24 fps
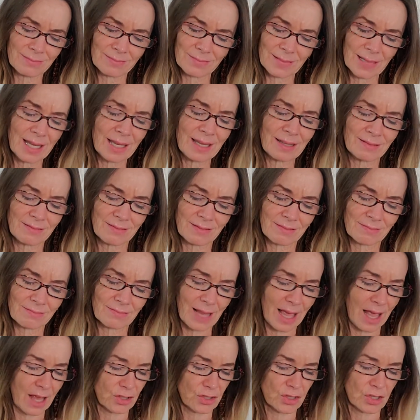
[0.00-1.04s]
he
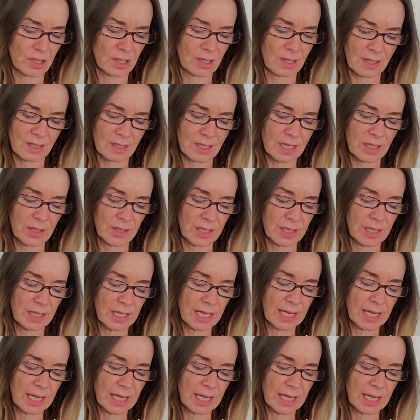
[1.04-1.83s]
actually that's an error.